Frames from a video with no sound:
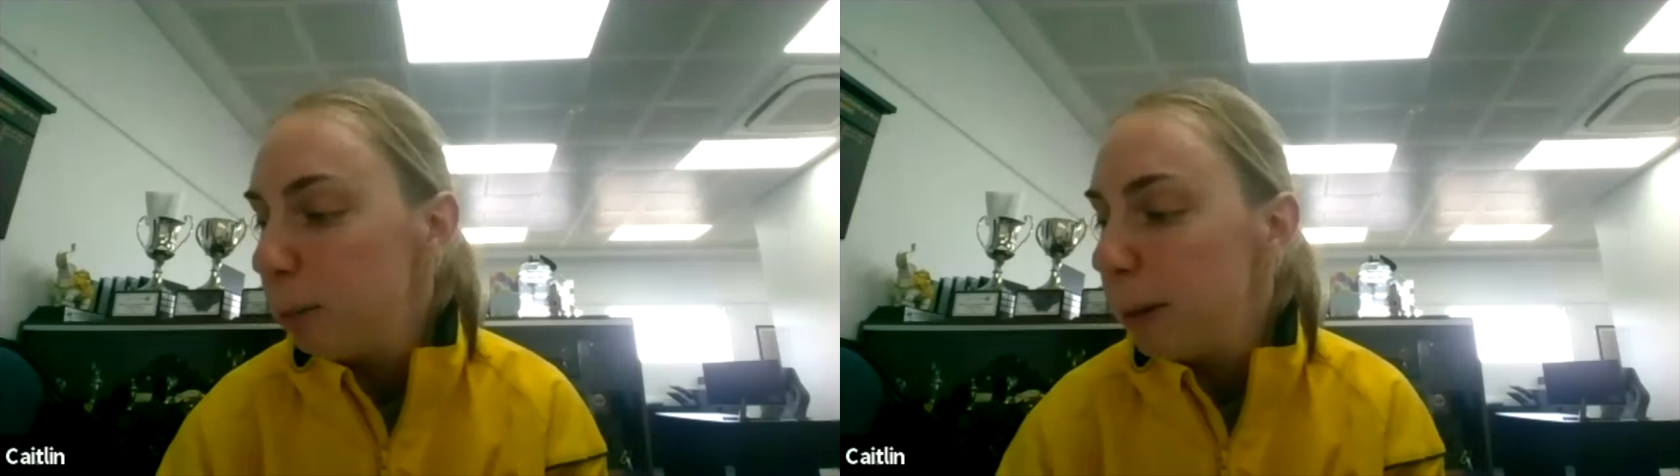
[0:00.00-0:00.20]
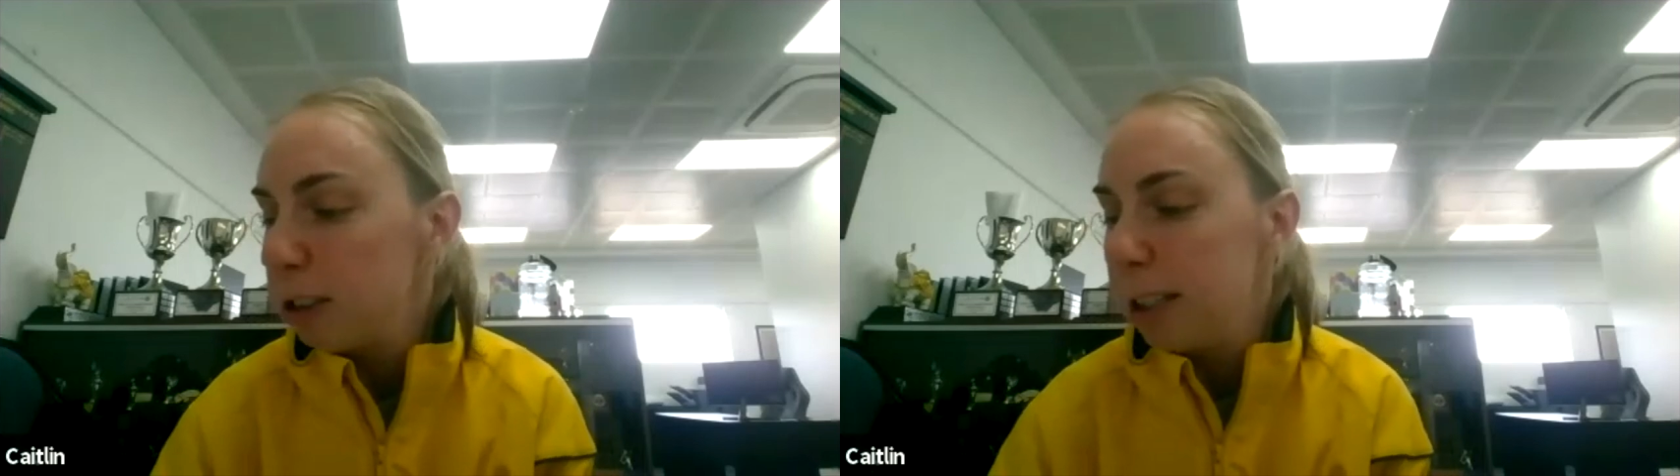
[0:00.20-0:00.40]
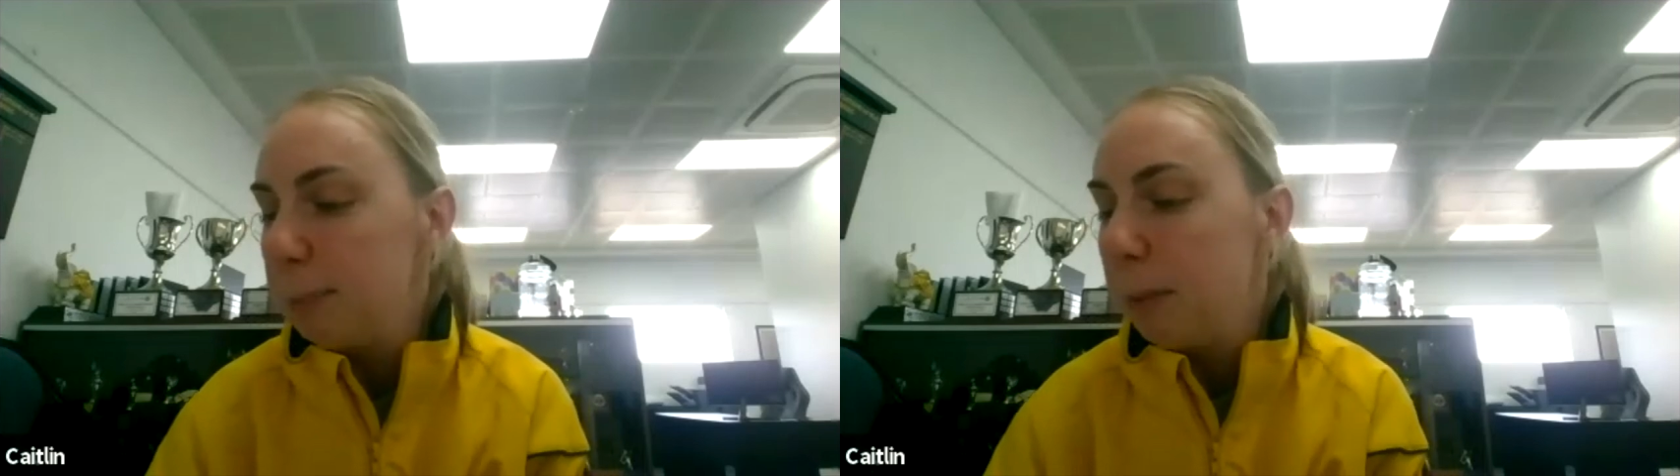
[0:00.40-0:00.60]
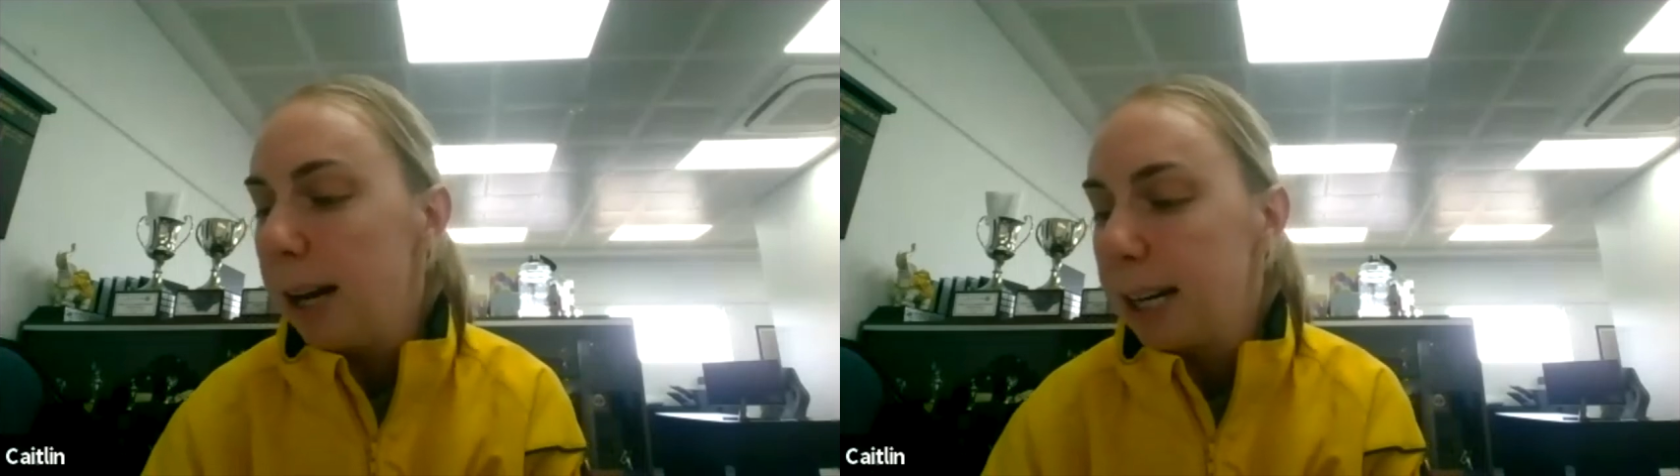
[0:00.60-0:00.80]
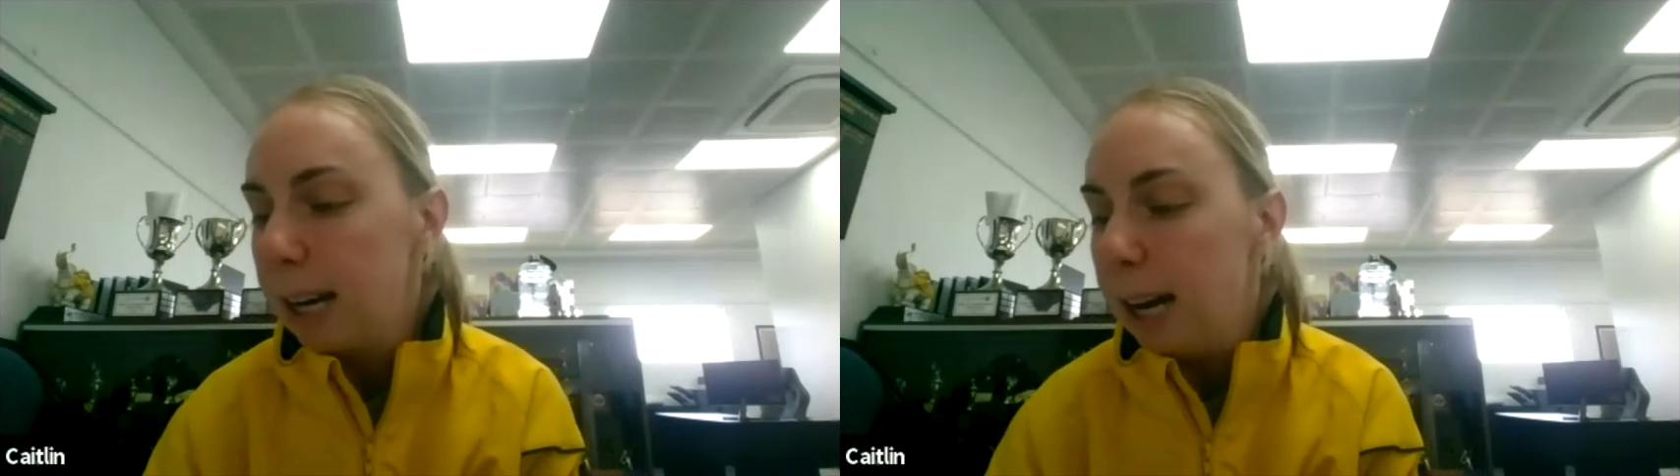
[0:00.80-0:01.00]
and especially in
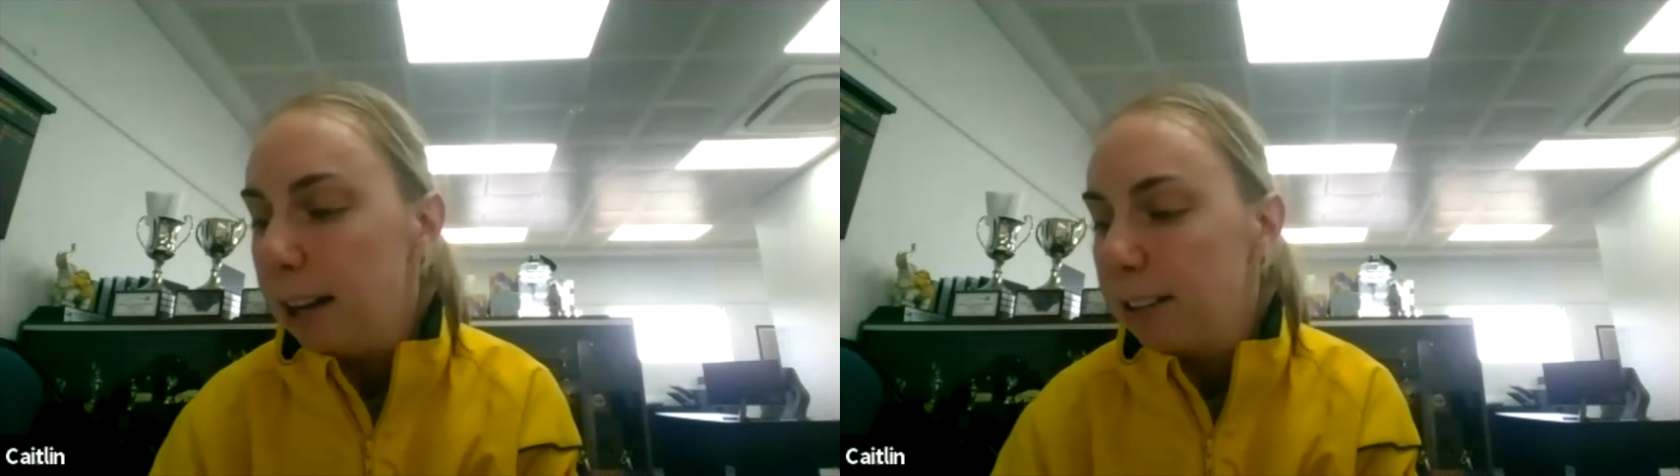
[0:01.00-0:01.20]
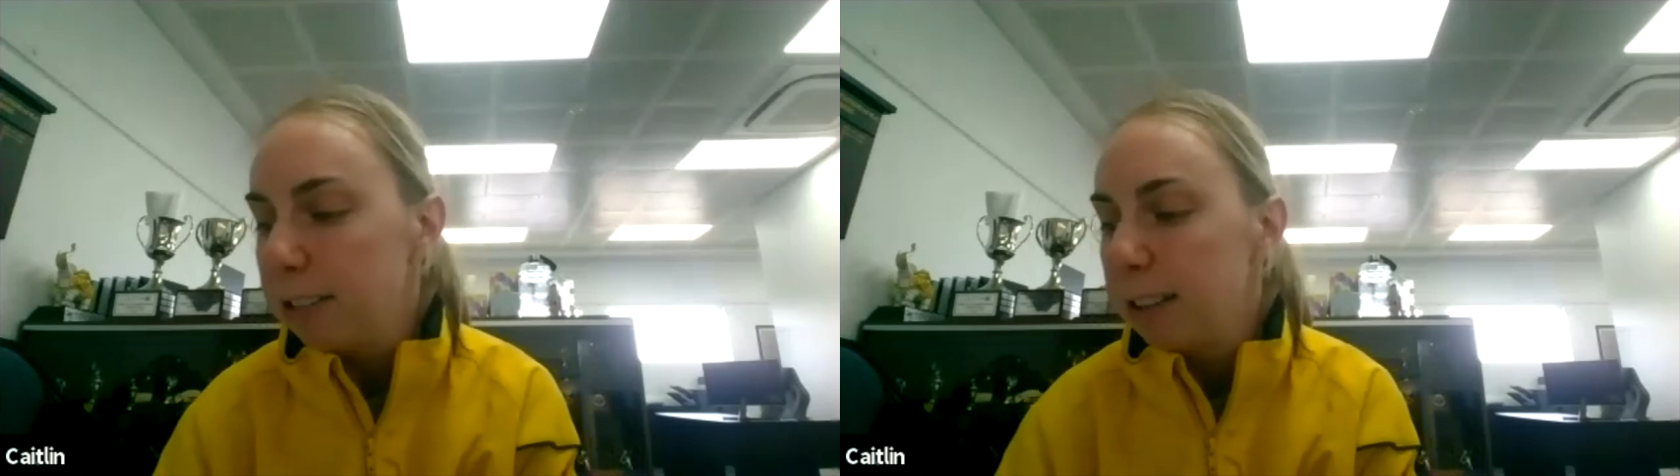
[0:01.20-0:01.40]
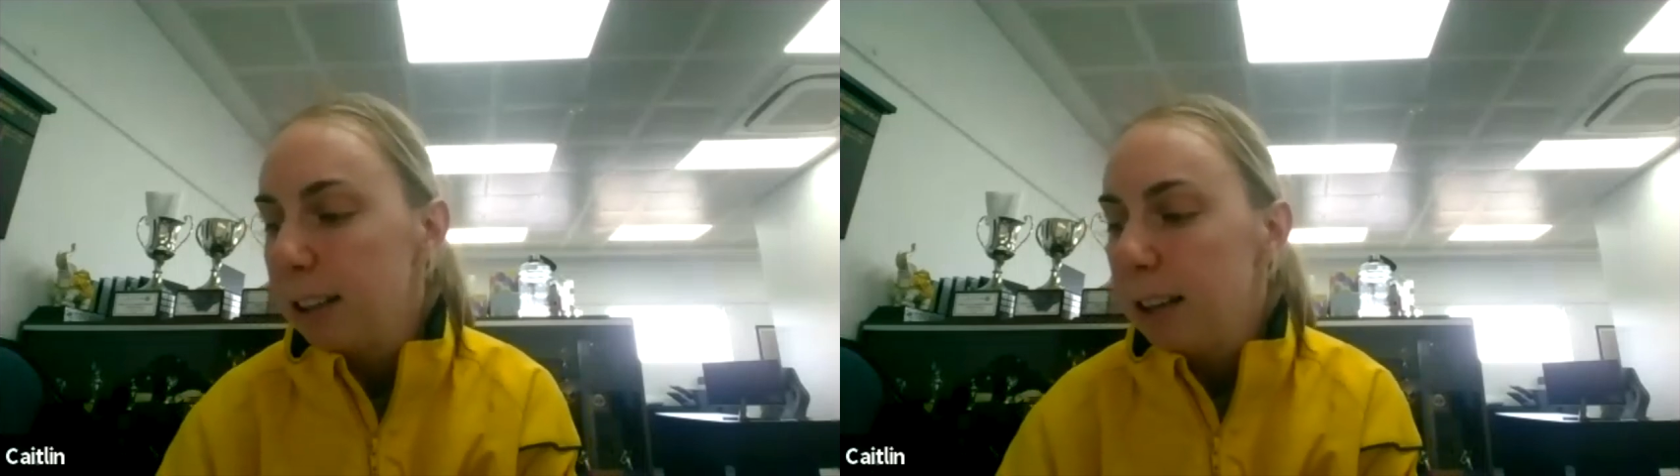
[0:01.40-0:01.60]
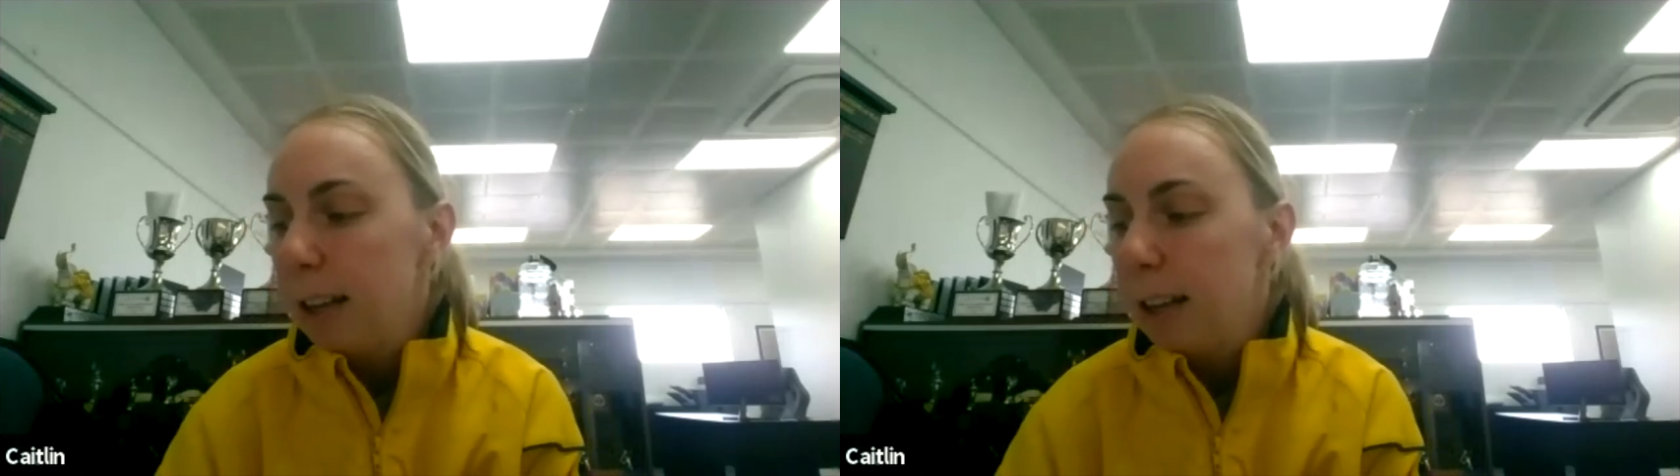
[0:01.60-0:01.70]
my class.